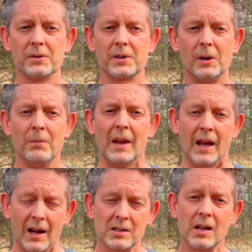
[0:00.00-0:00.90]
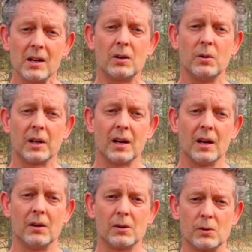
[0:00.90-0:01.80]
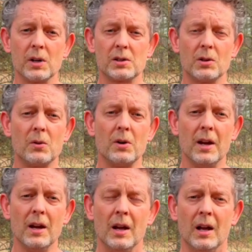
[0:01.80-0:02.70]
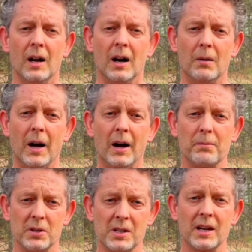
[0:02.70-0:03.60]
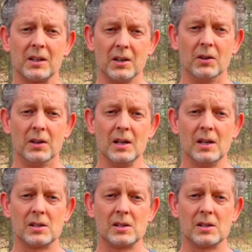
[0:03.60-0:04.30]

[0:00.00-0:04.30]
So I'll tell you a quick story about protecting your knees.